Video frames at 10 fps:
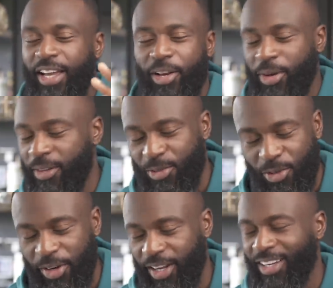Anyway,
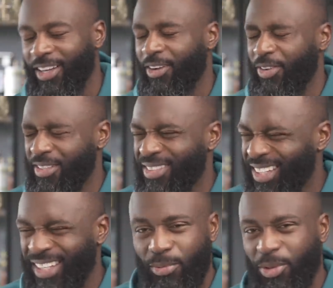sorry, I digress.
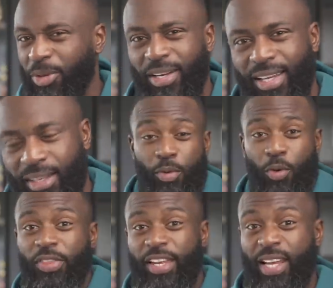I keep doing that. And we
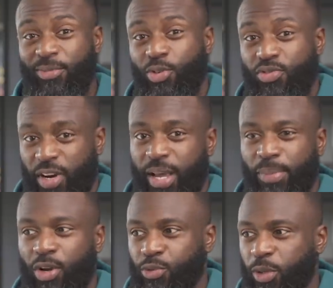want the levels, right?
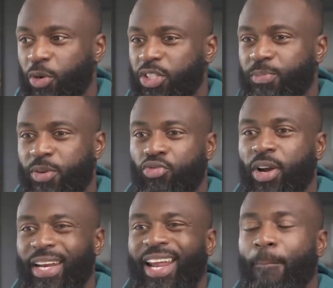Because we want to be
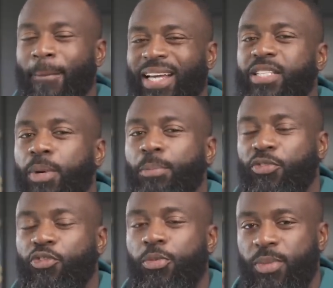running at maximum
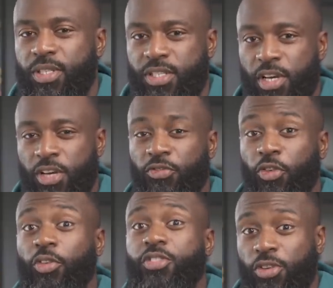performance
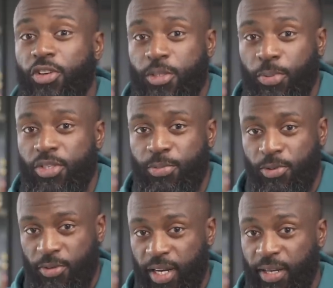for as long as
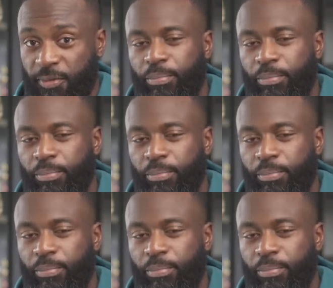possible, right?